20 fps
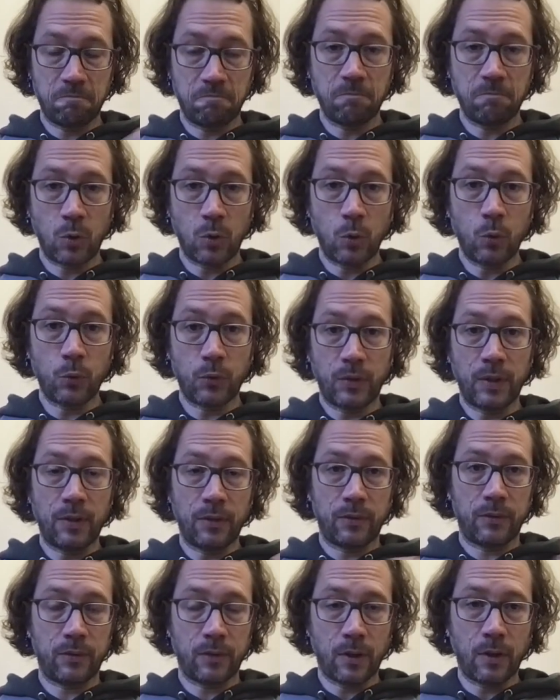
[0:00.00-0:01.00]
use
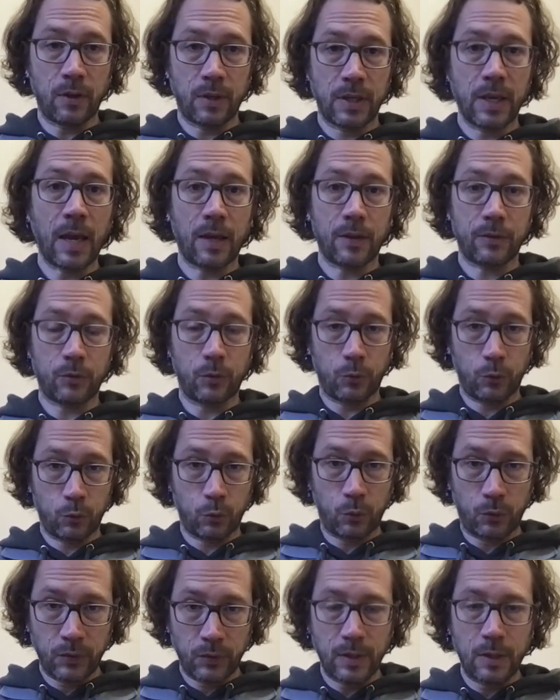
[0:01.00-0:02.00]
these gases to
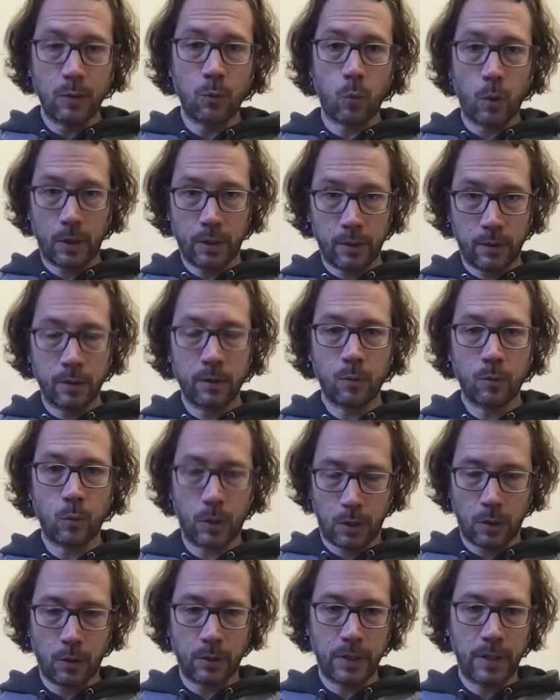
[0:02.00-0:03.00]
see what
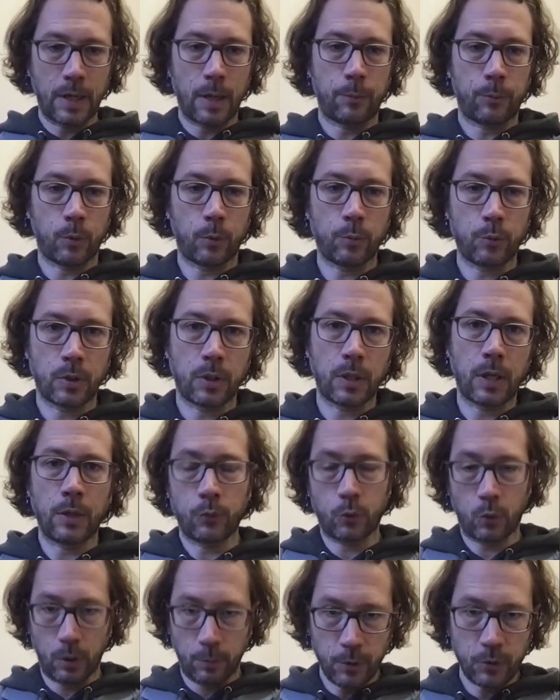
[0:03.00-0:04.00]
are the absorption lines
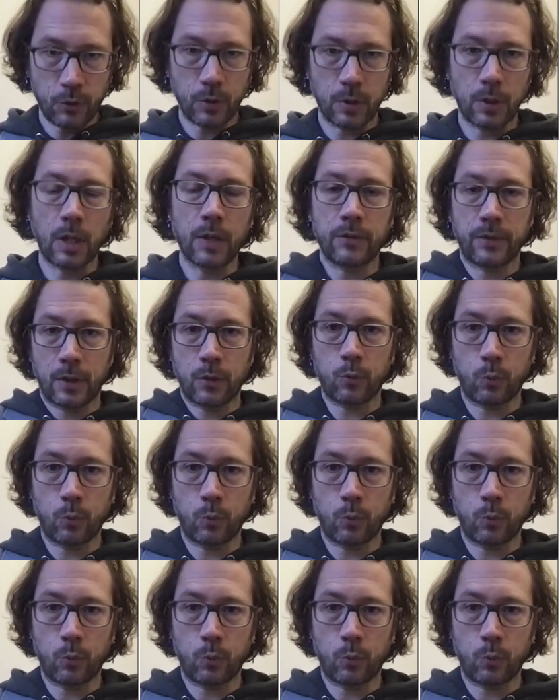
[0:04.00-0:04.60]
or emission lines.